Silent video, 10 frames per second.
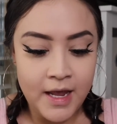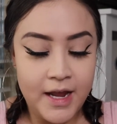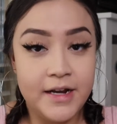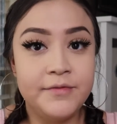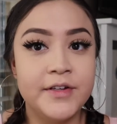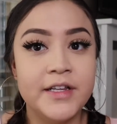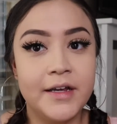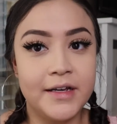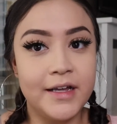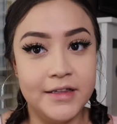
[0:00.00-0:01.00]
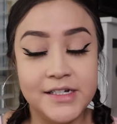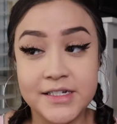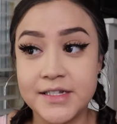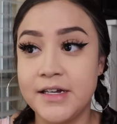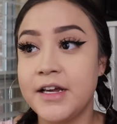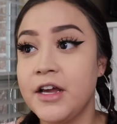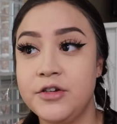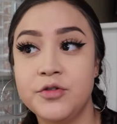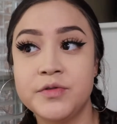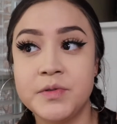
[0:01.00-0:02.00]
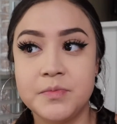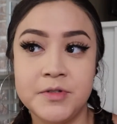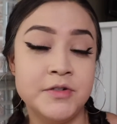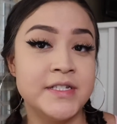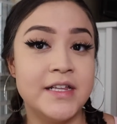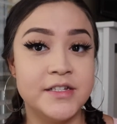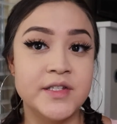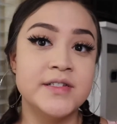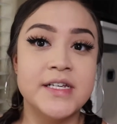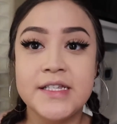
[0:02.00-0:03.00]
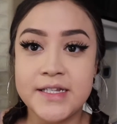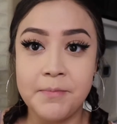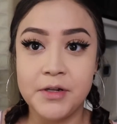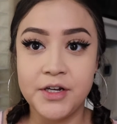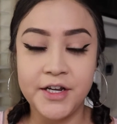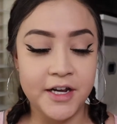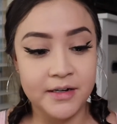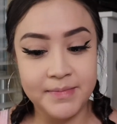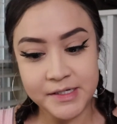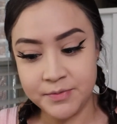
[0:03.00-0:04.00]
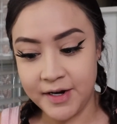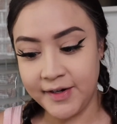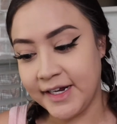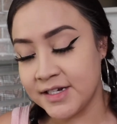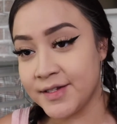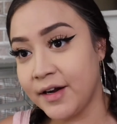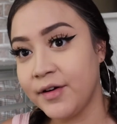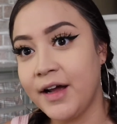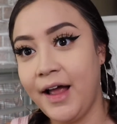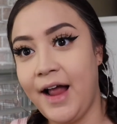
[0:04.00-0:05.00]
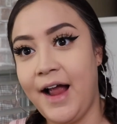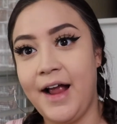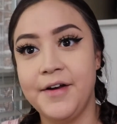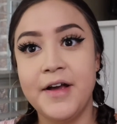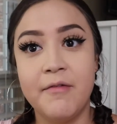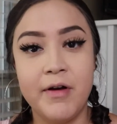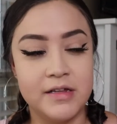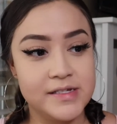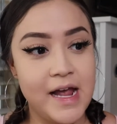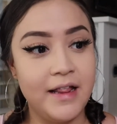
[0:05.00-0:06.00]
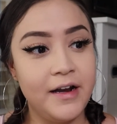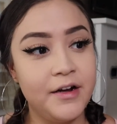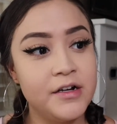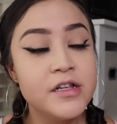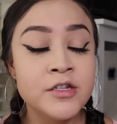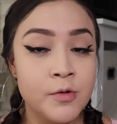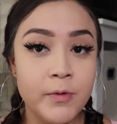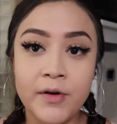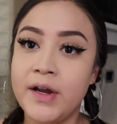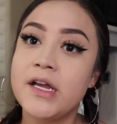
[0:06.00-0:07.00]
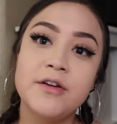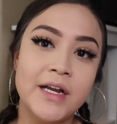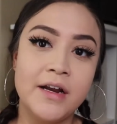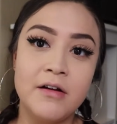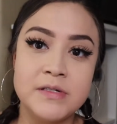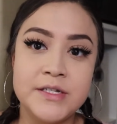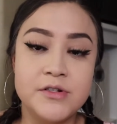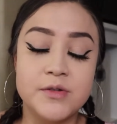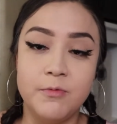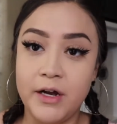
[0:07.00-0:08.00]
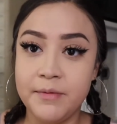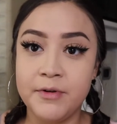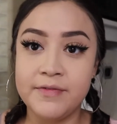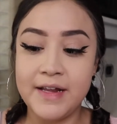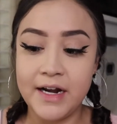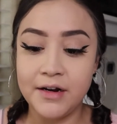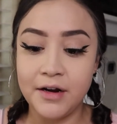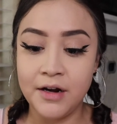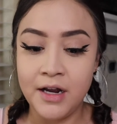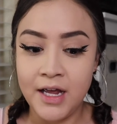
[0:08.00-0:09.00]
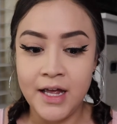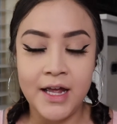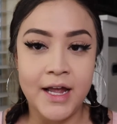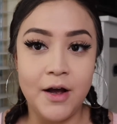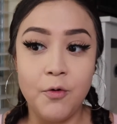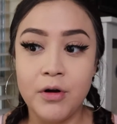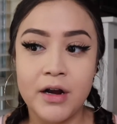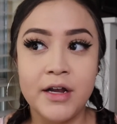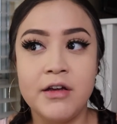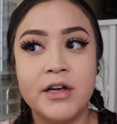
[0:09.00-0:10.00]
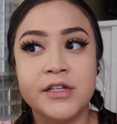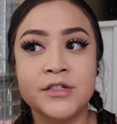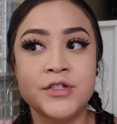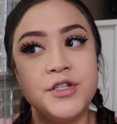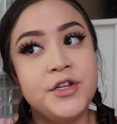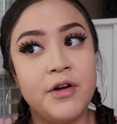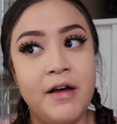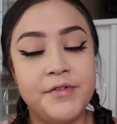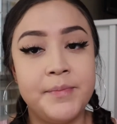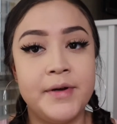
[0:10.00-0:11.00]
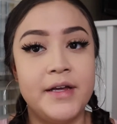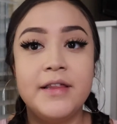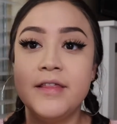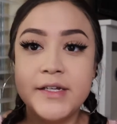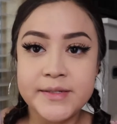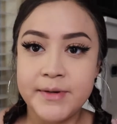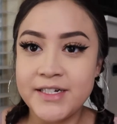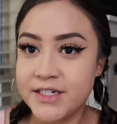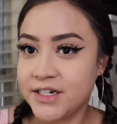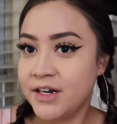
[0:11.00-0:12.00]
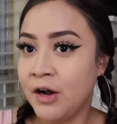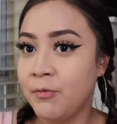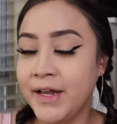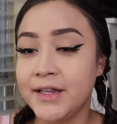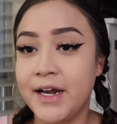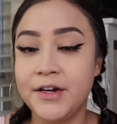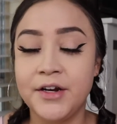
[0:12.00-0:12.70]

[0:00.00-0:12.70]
And if you're like, Liz, like you said this is a summer look, you're gonna be sweating, etc., and you have all this eyeliner, don't worry, you can always use a waterproof liner, or you don't have to put this much wing liner.